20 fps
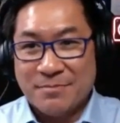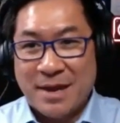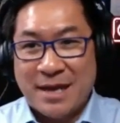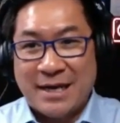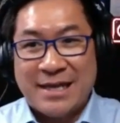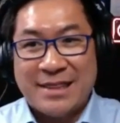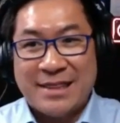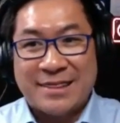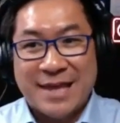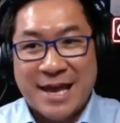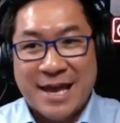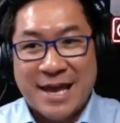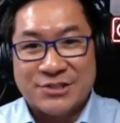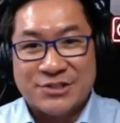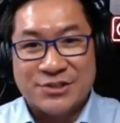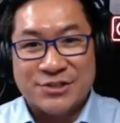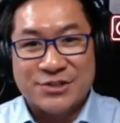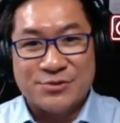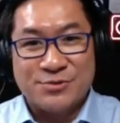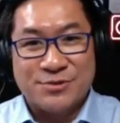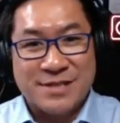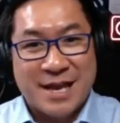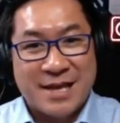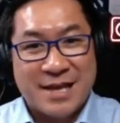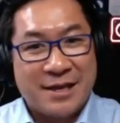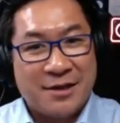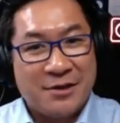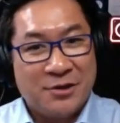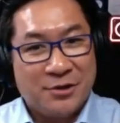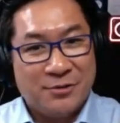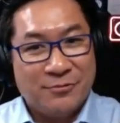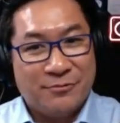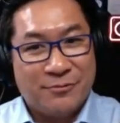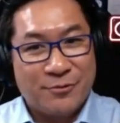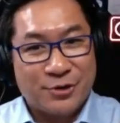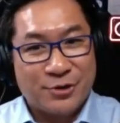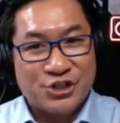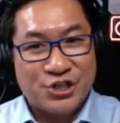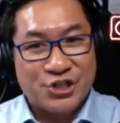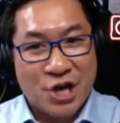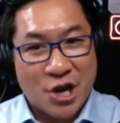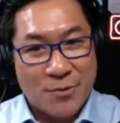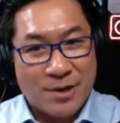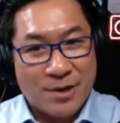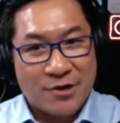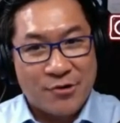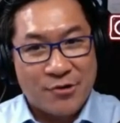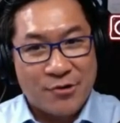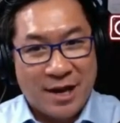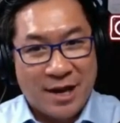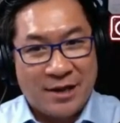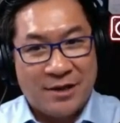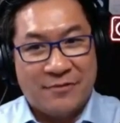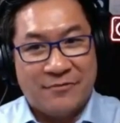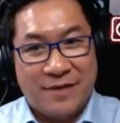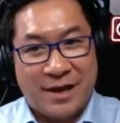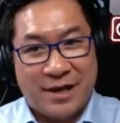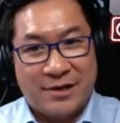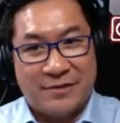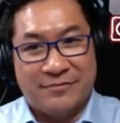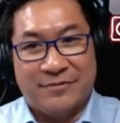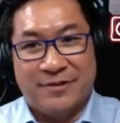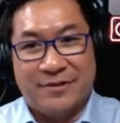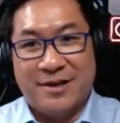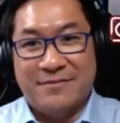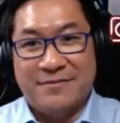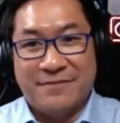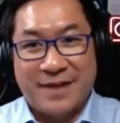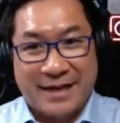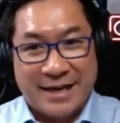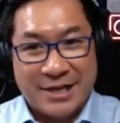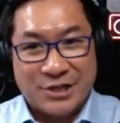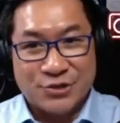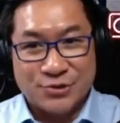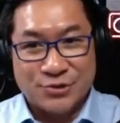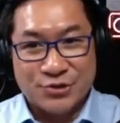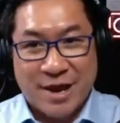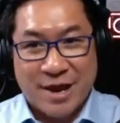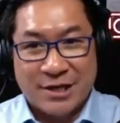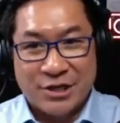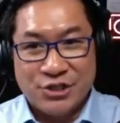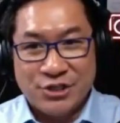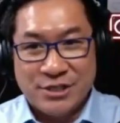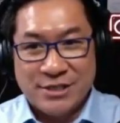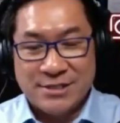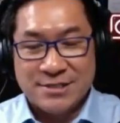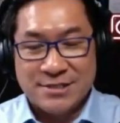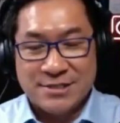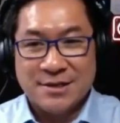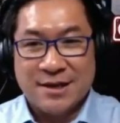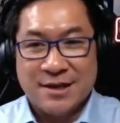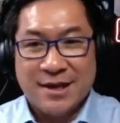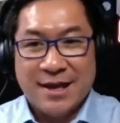Many thanks to Suzanne Engel for sharing her innovative financial strategies.